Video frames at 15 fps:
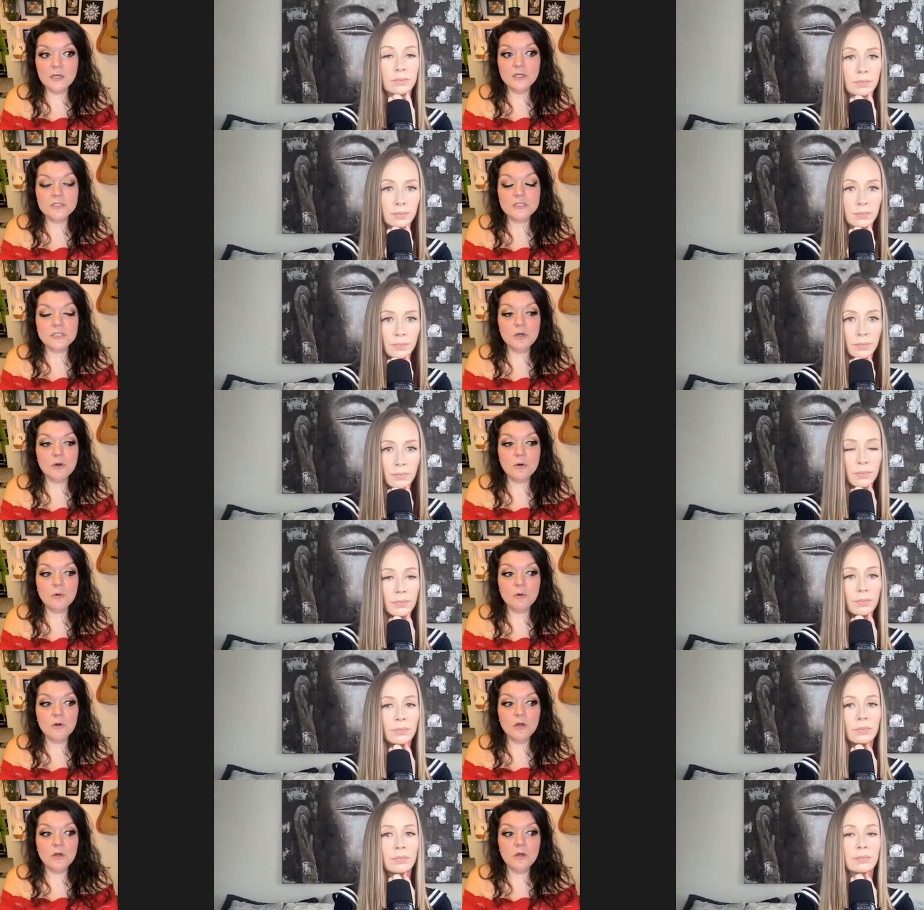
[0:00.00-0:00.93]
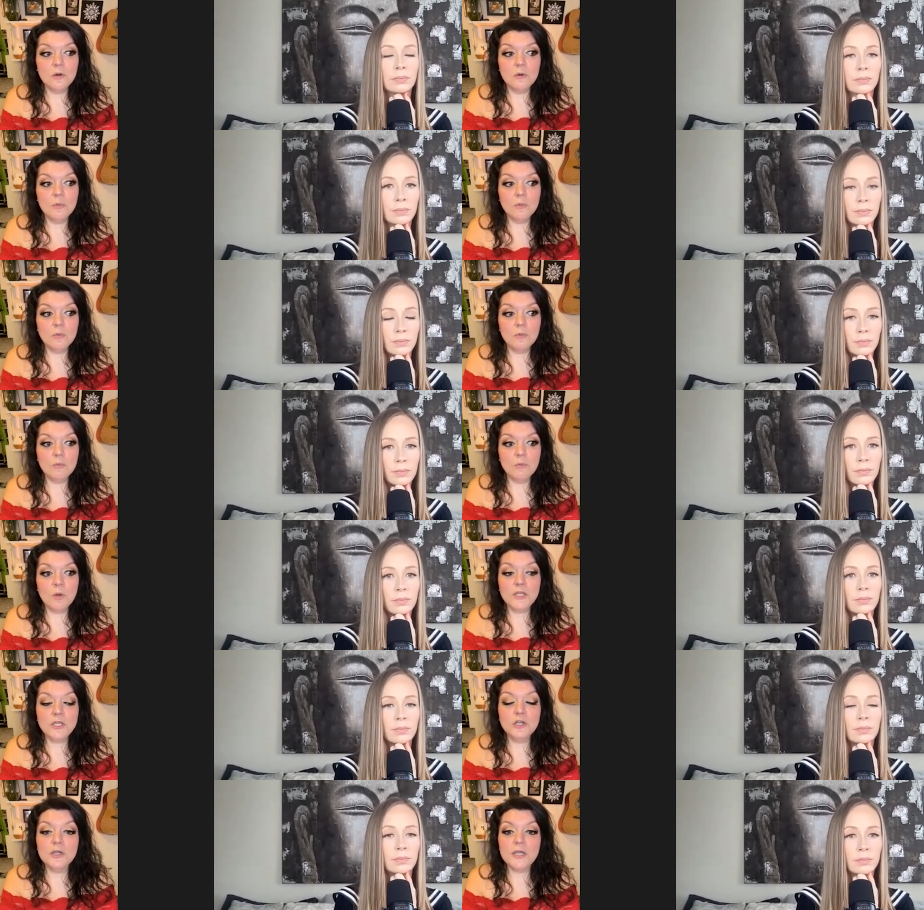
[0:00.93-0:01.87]
Speaker 1: So,
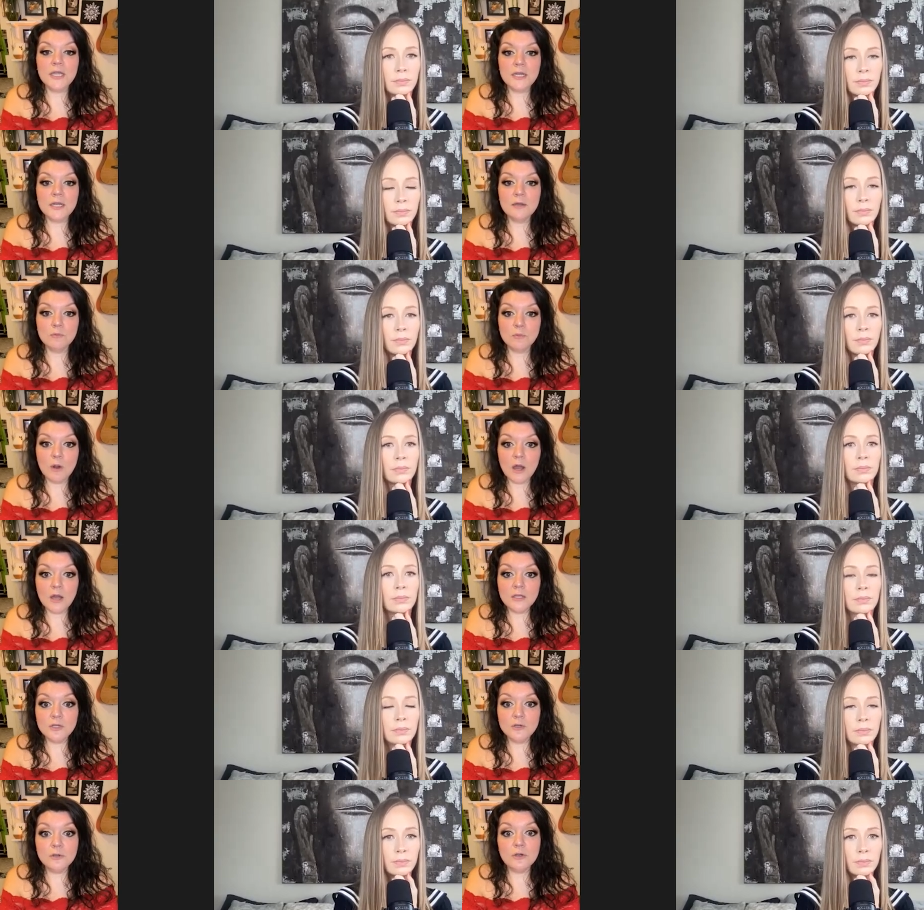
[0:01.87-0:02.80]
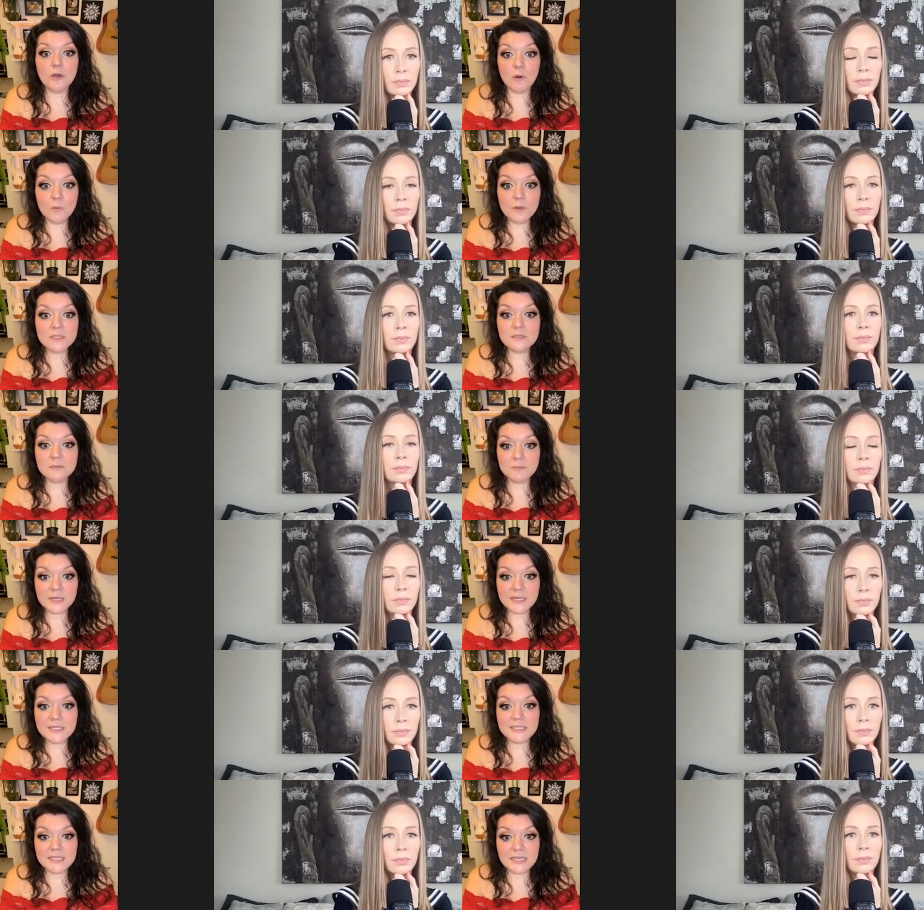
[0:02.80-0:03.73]
when you're eating raw, you're going to
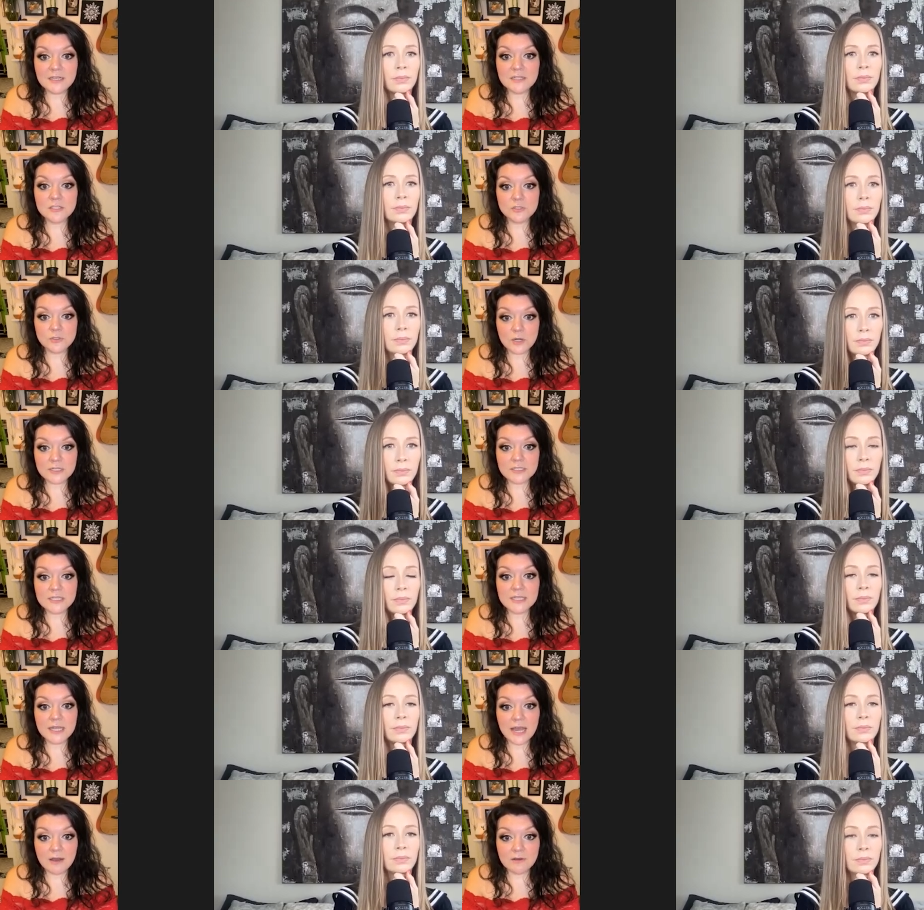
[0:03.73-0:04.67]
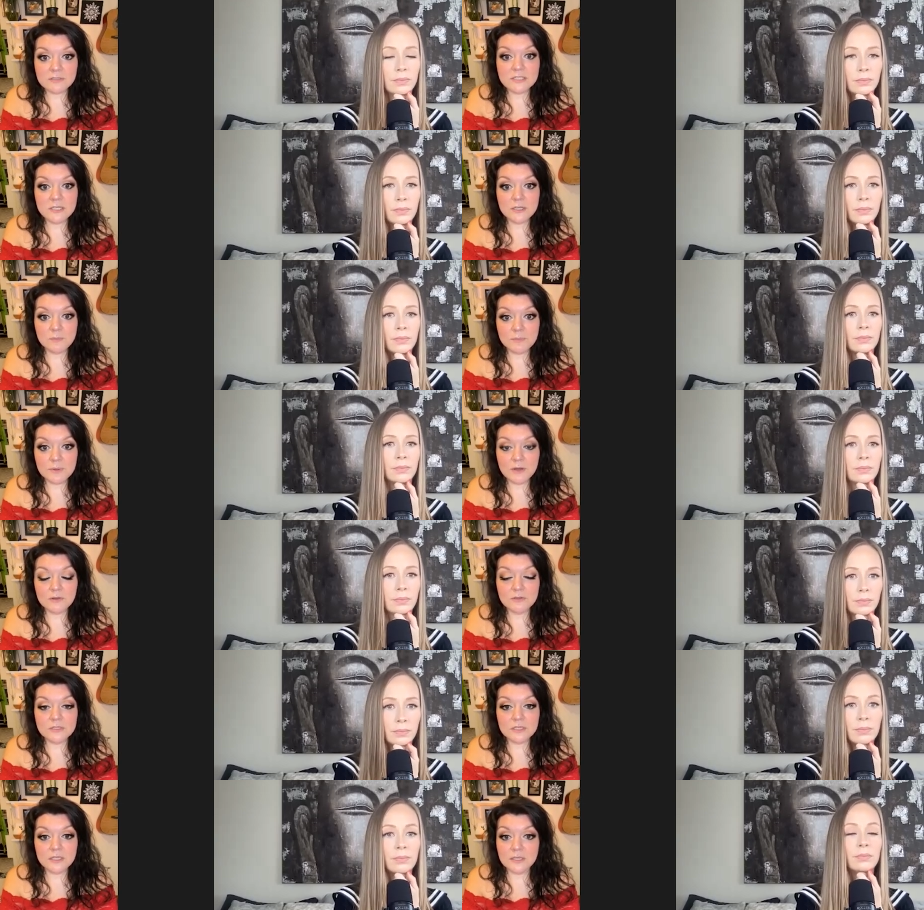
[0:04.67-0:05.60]
be deconstructing the house that you
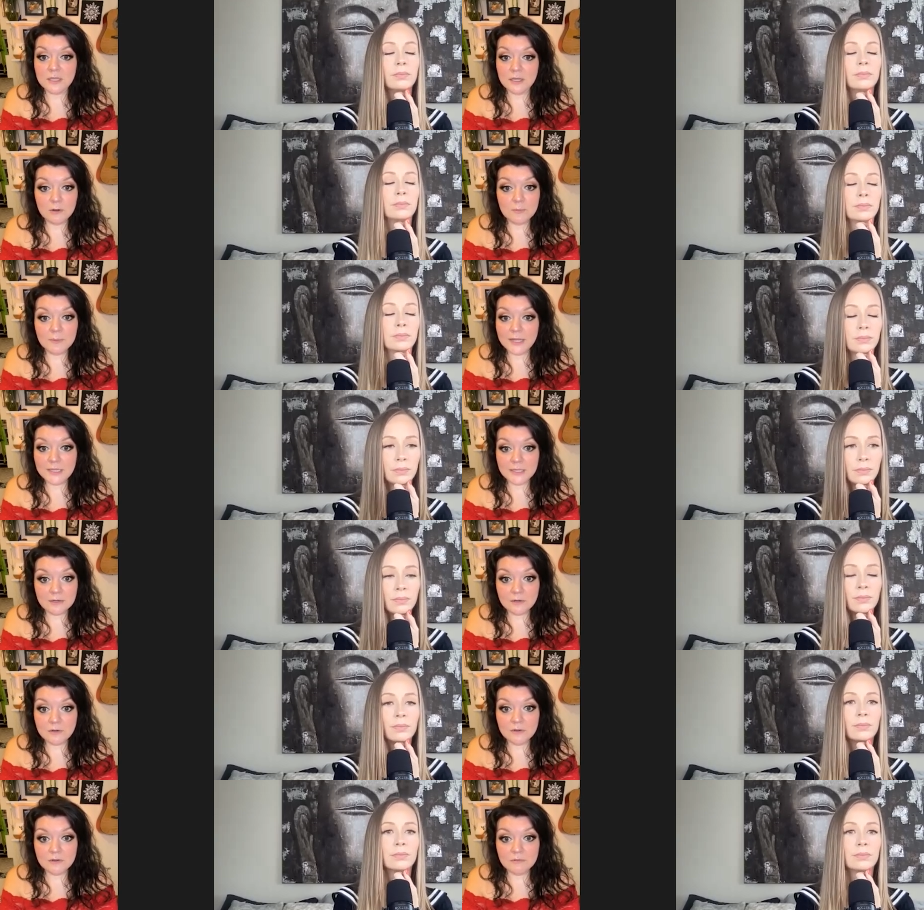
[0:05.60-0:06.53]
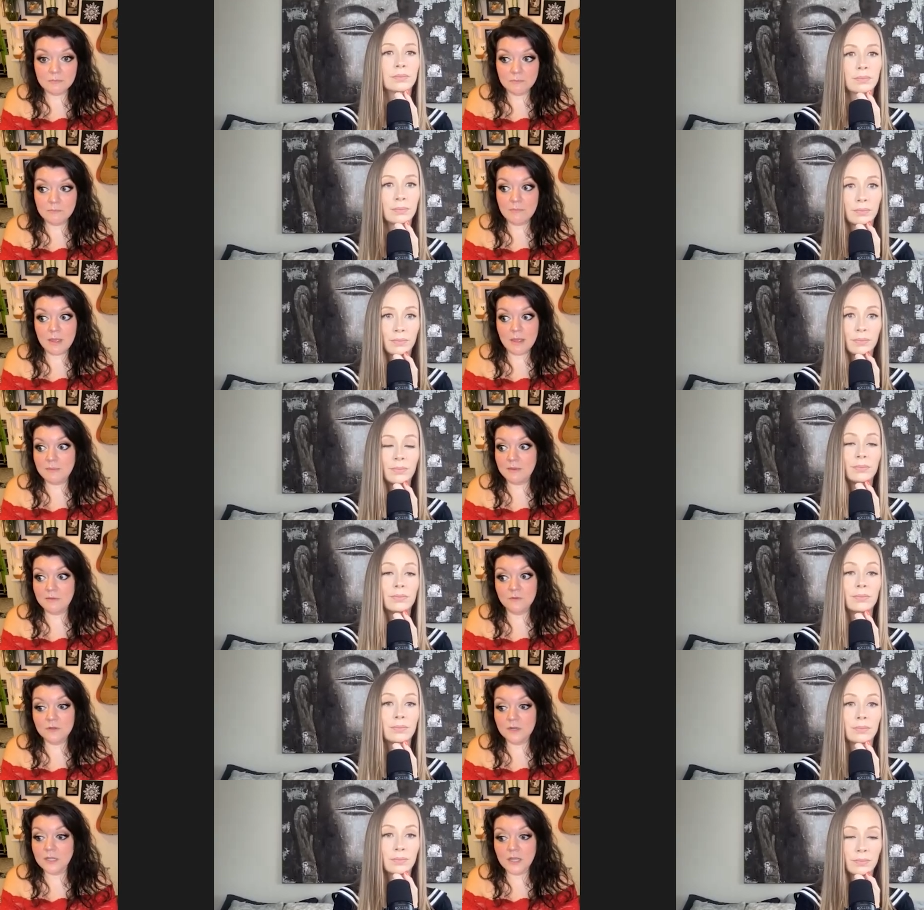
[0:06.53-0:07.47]
built little by little, maybe
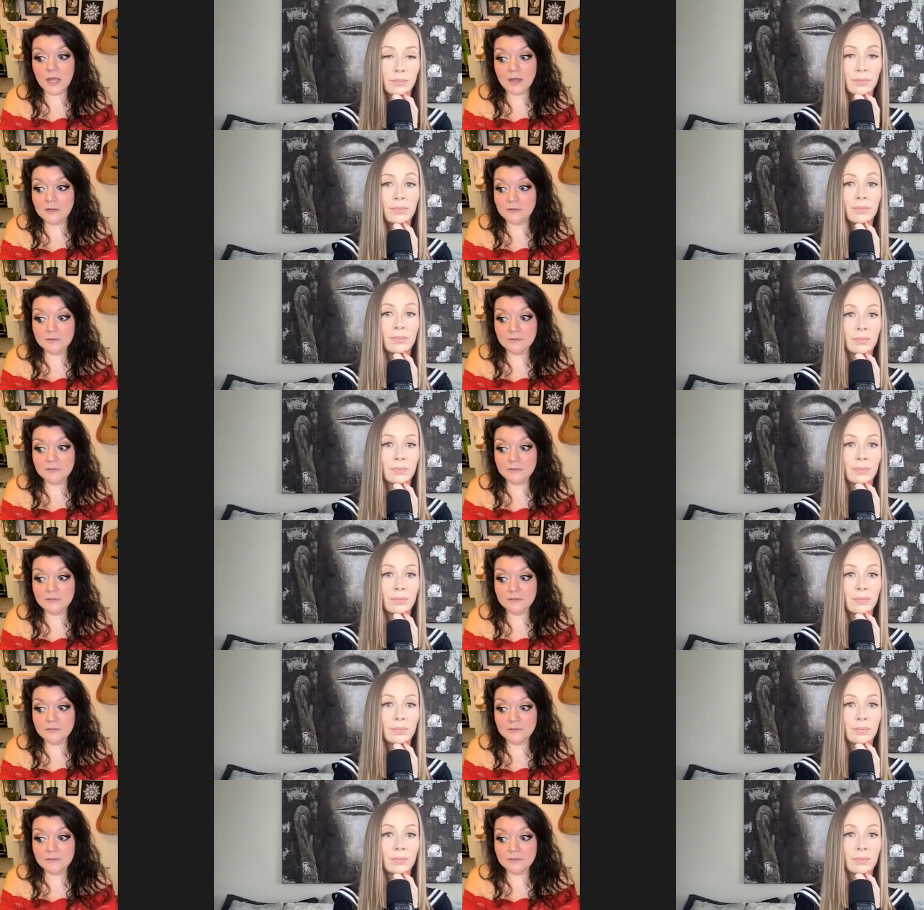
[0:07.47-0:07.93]
even a lot of